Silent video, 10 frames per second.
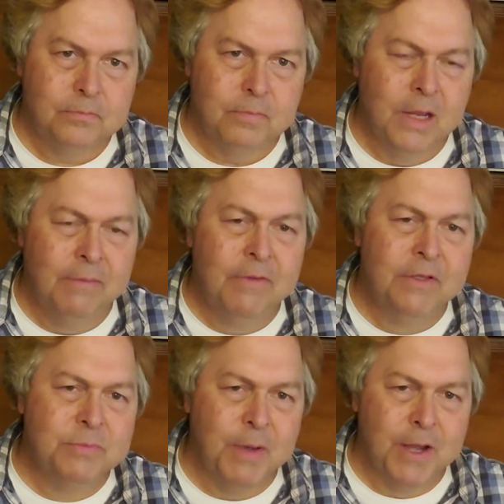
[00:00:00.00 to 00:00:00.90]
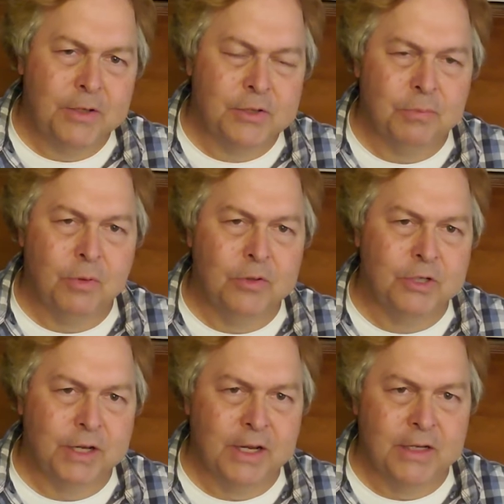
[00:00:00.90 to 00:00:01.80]
even the Spanish and
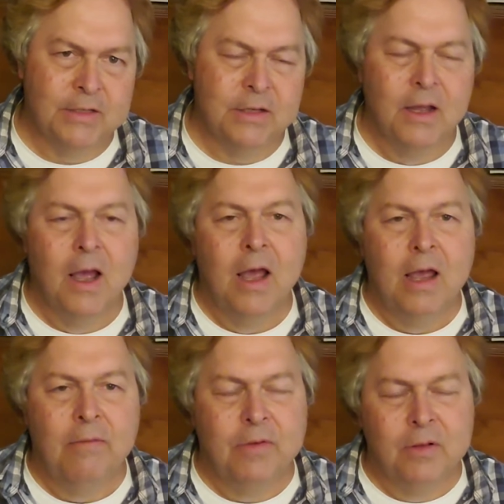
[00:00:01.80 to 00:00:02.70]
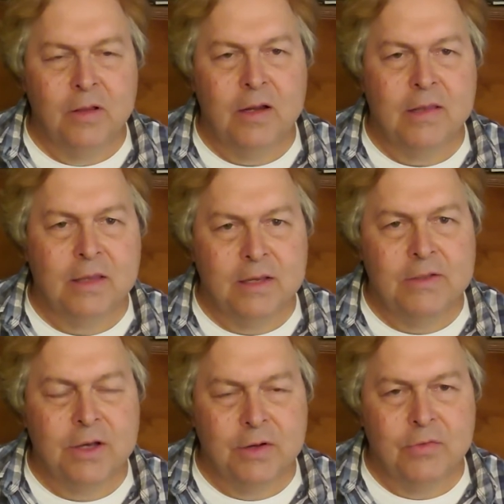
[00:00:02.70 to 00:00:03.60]
Portuguese, if you look at these
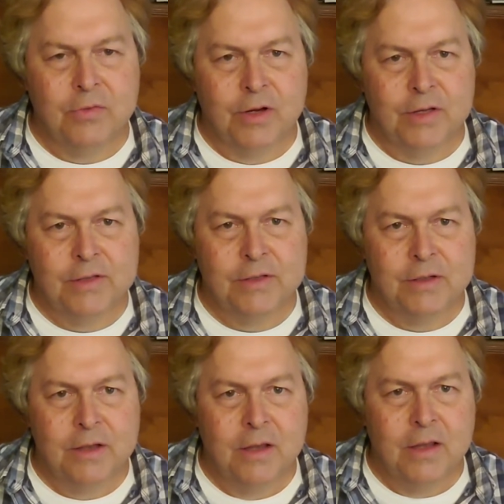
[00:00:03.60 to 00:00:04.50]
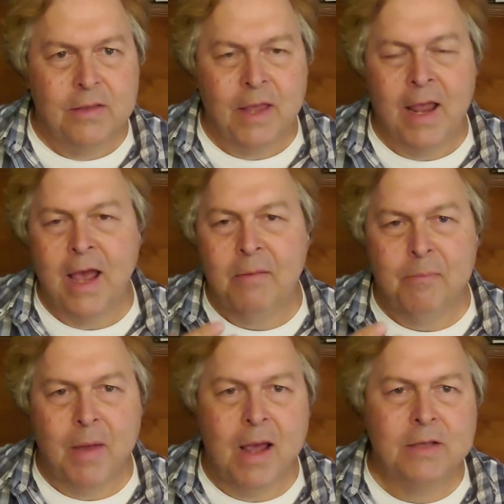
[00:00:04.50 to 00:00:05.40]
countries, they had
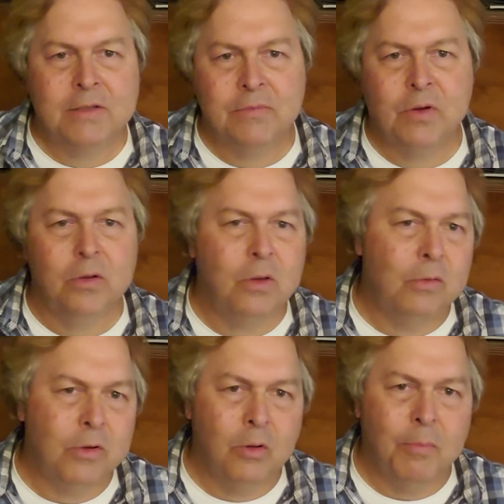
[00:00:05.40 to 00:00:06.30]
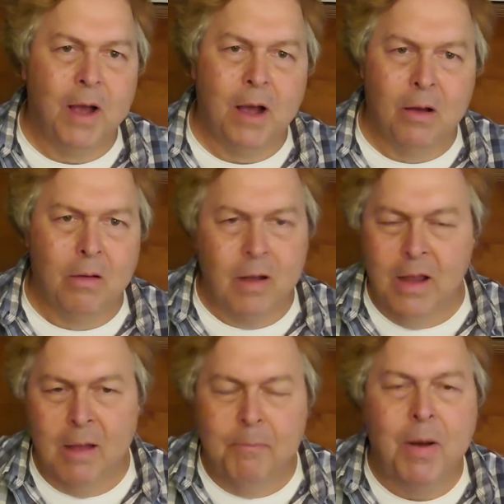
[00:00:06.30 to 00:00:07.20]
massive colonial
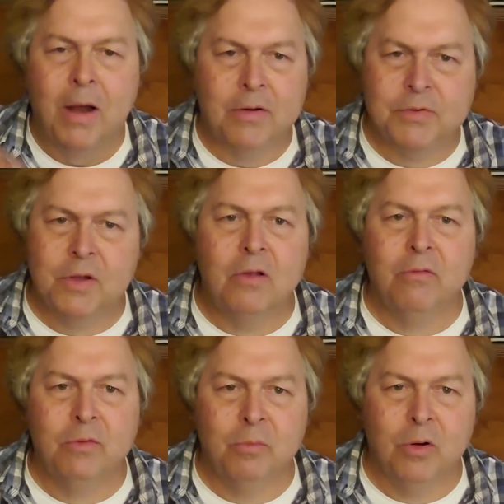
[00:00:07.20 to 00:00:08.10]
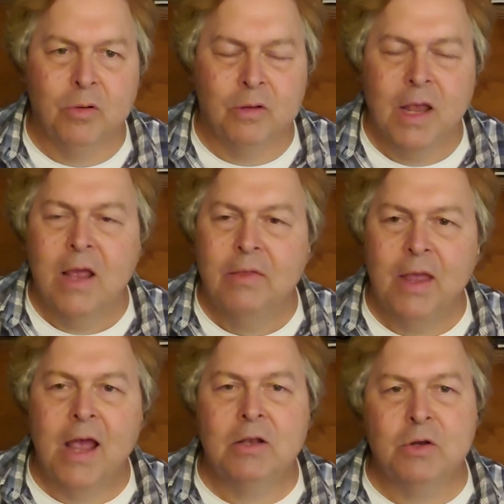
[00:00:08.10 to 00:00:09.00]
empires all over the world. They
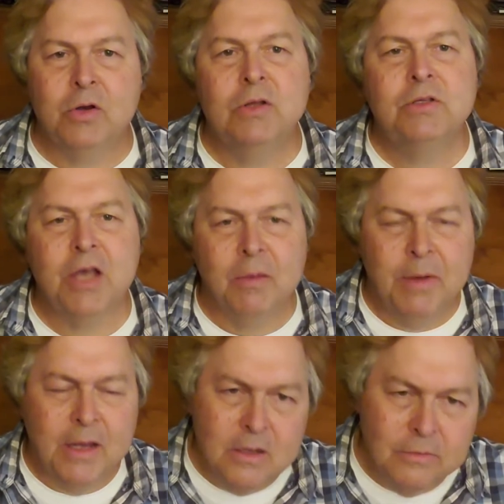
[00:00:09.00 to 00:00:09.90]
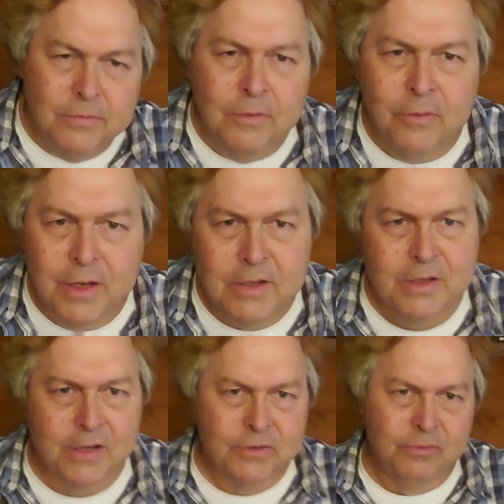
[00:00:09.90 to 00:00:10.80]
had goods coming in to fuel the
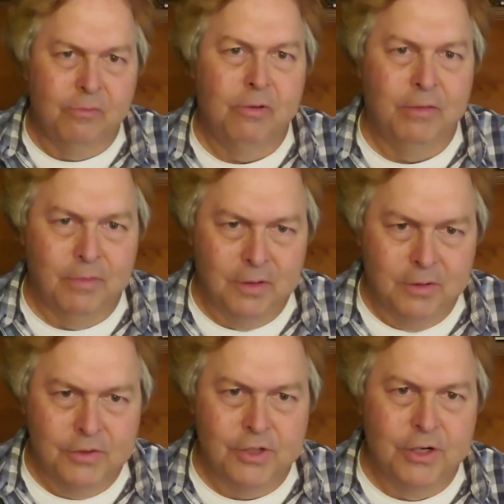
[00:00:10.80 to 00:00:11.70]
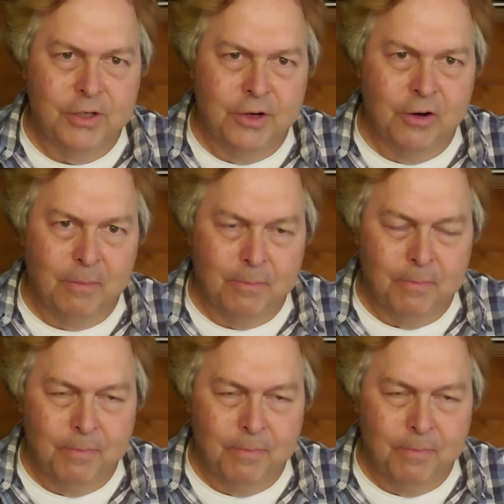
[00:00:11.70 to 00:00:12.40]
Industrial Revolution in Europe.